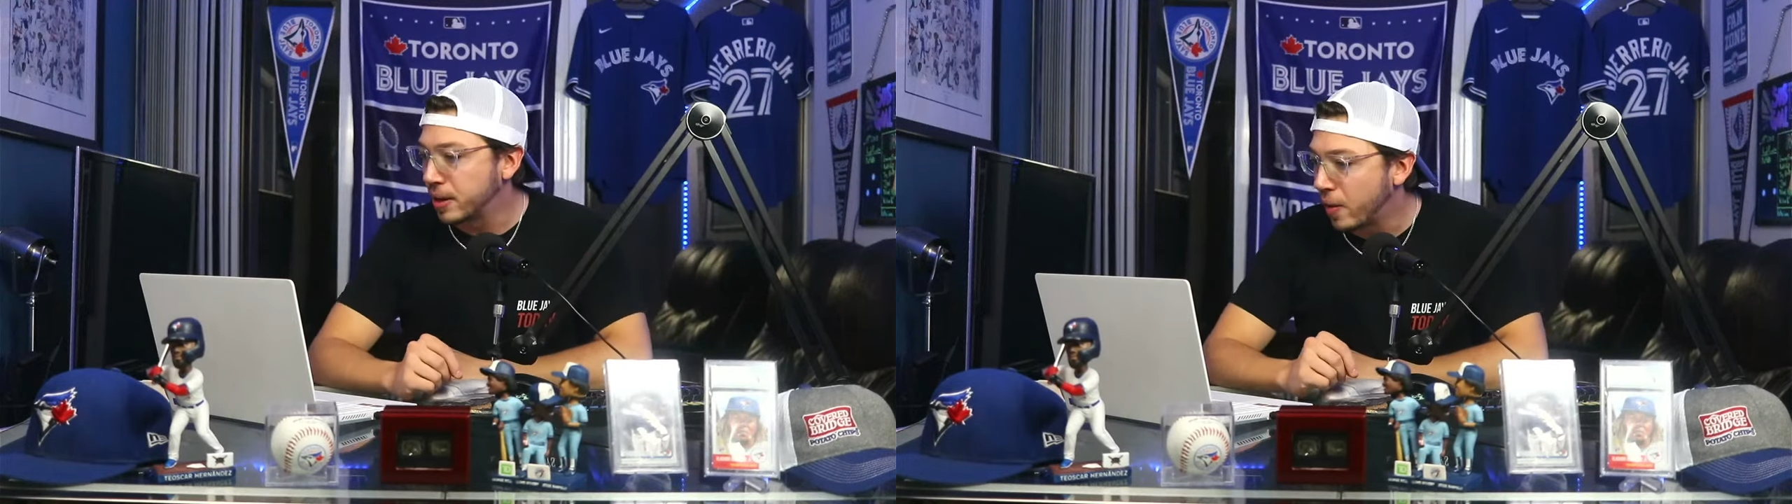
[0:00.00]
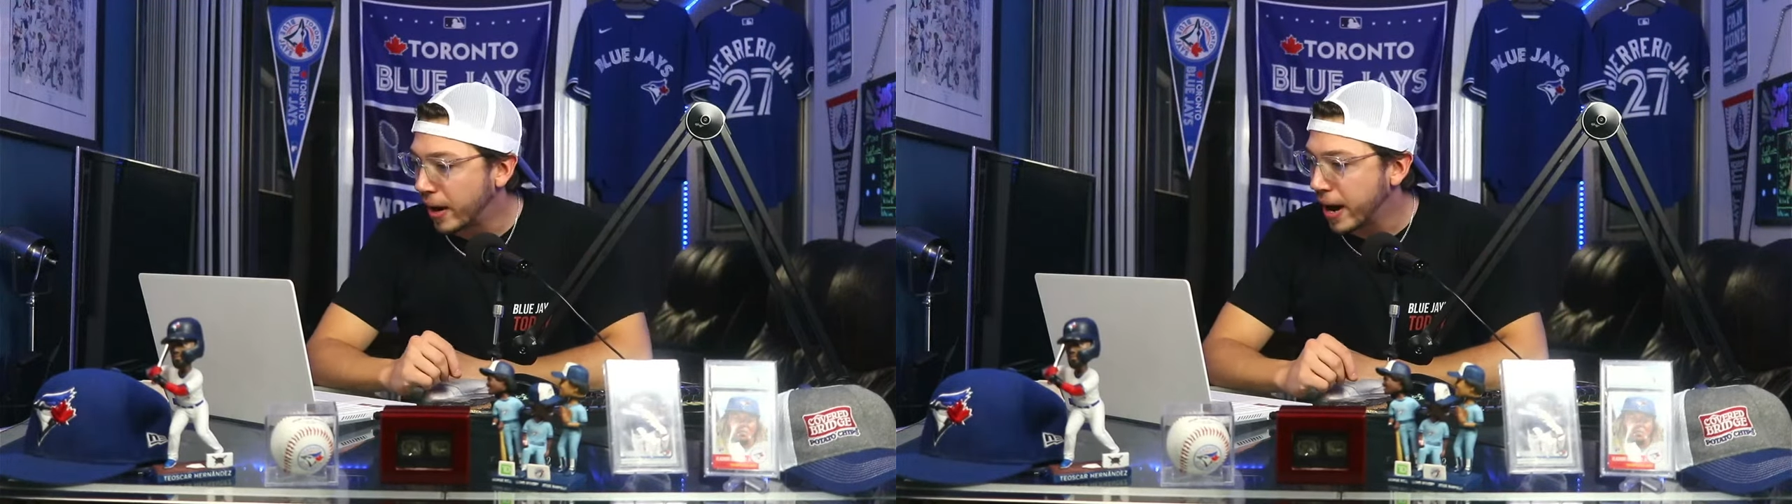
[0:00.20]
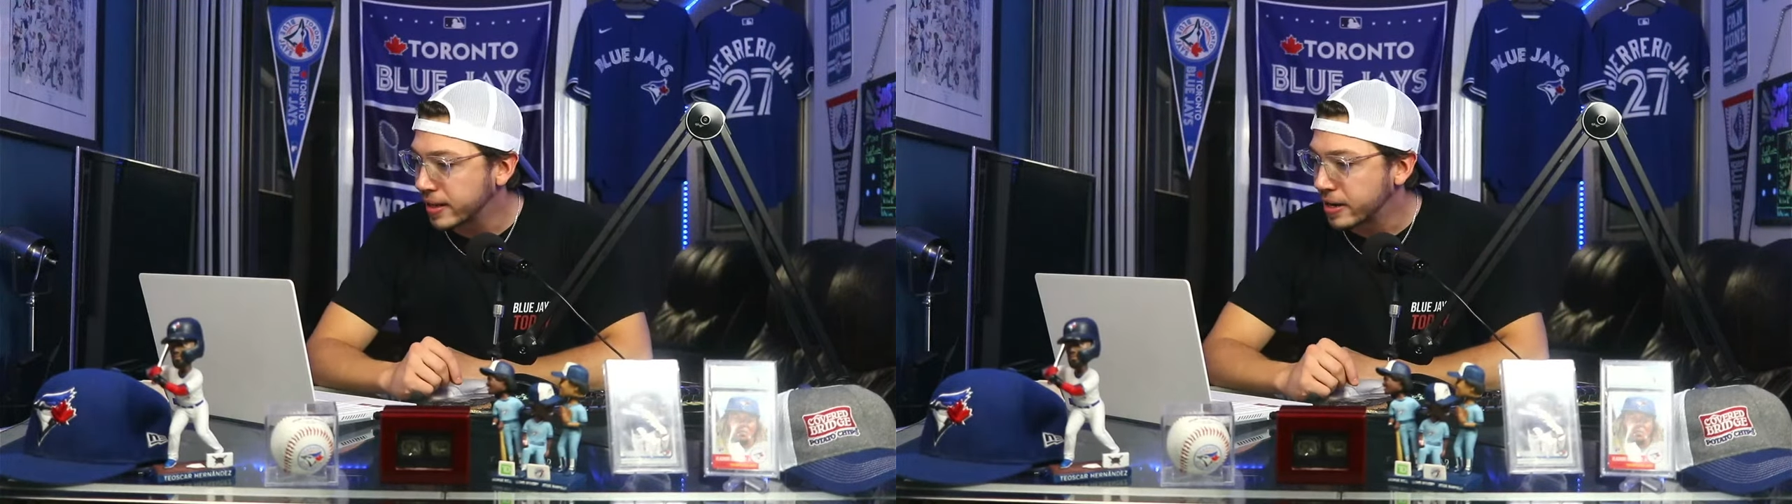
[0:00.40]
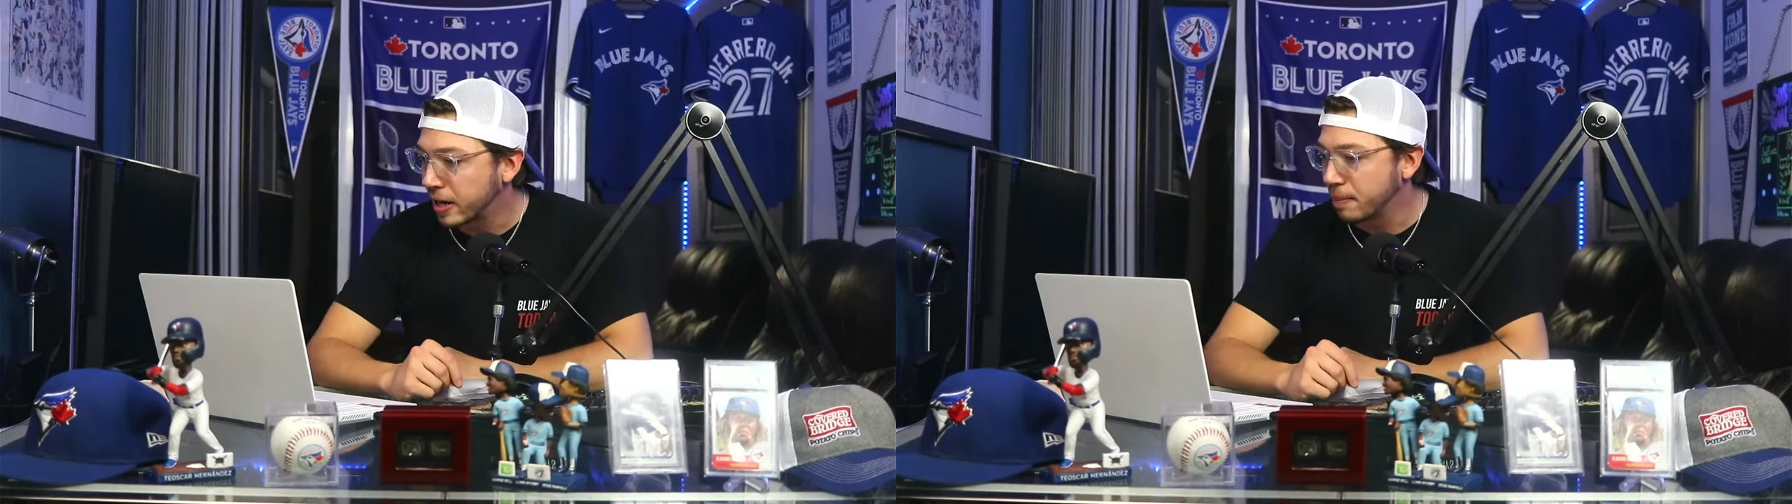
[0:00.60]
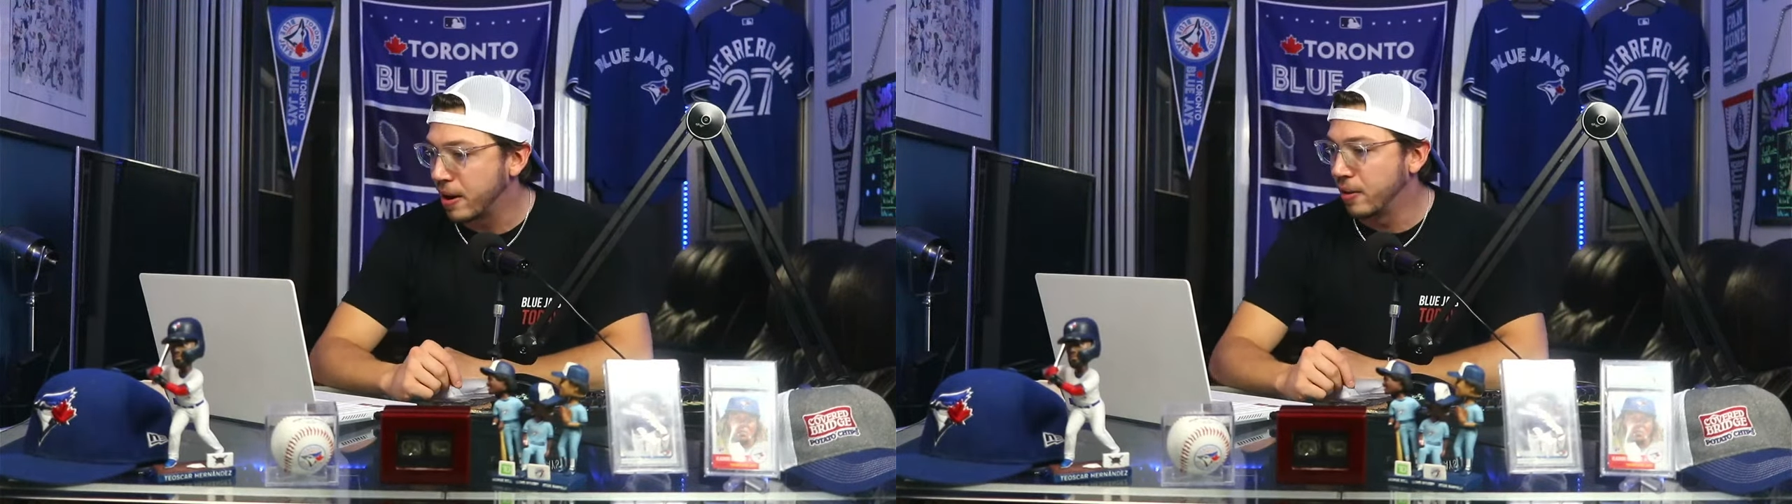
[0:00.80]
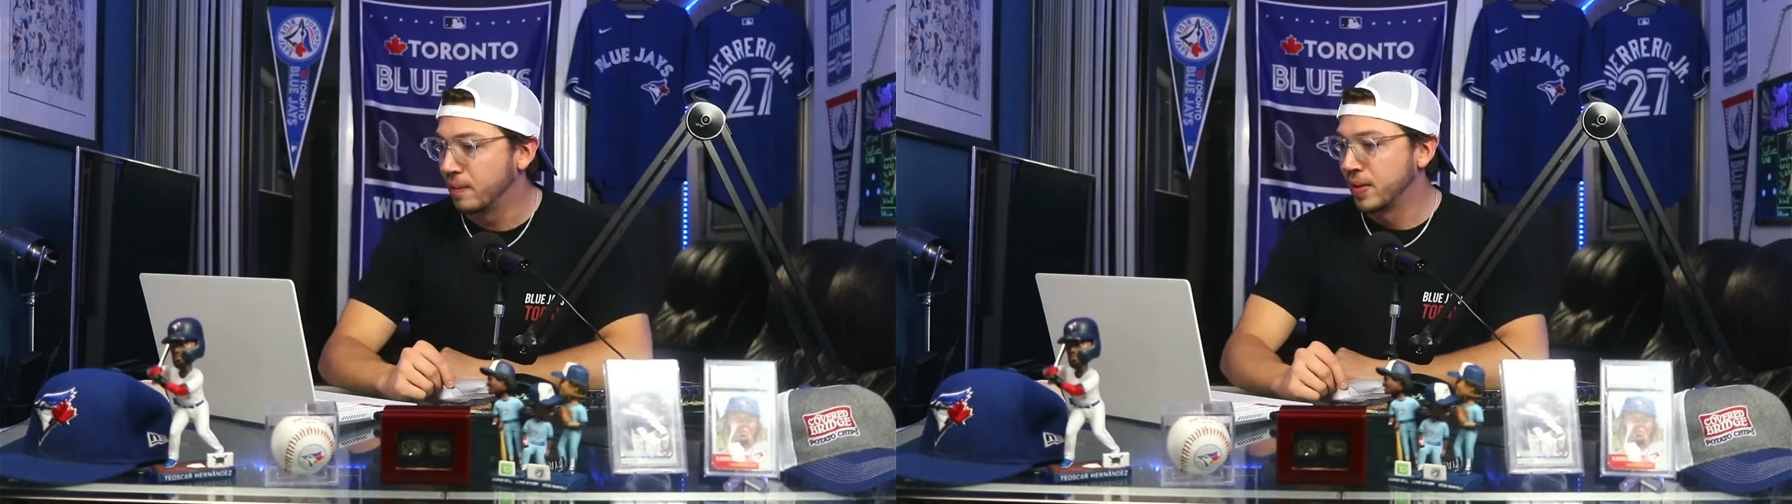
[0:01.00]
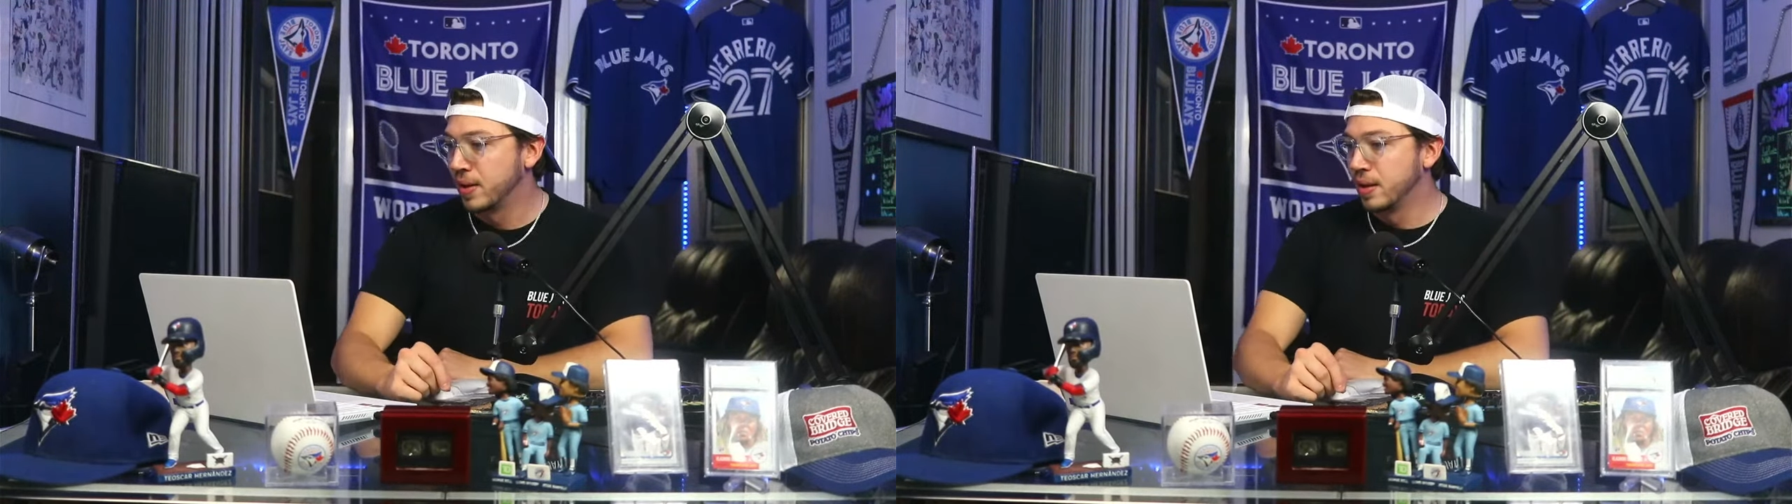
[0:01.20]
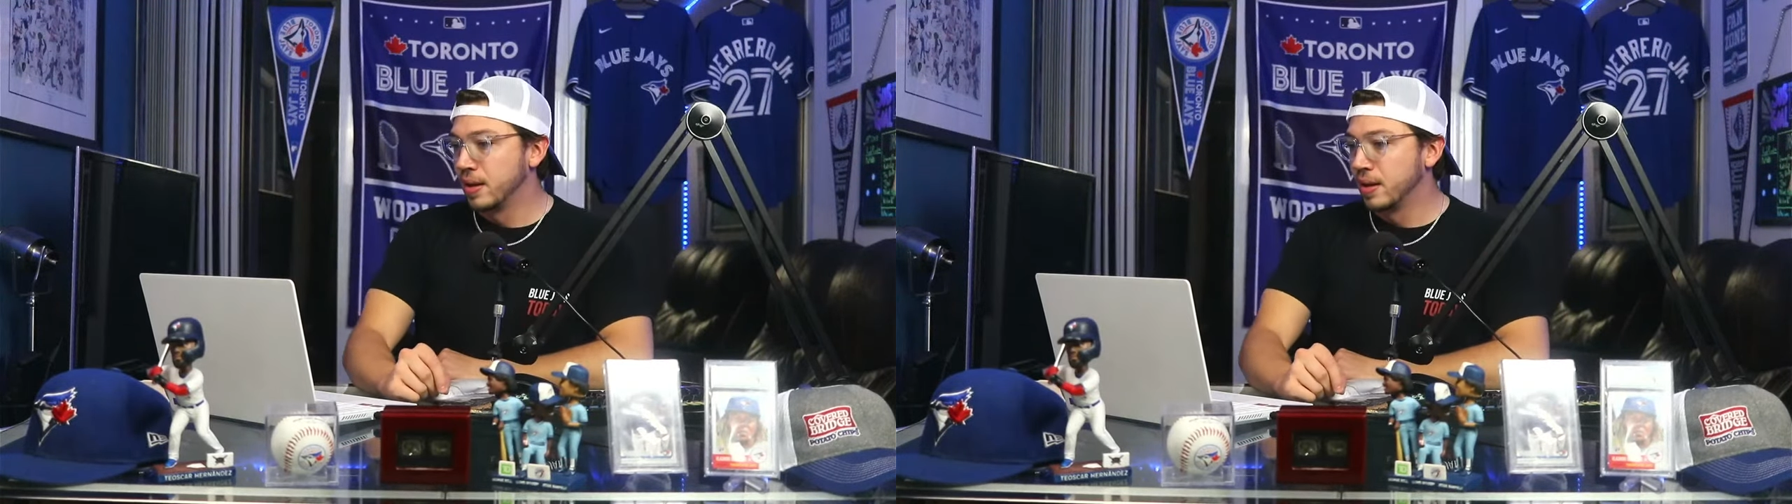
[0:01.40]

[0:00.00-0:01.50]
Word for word: but no, I gotta talk about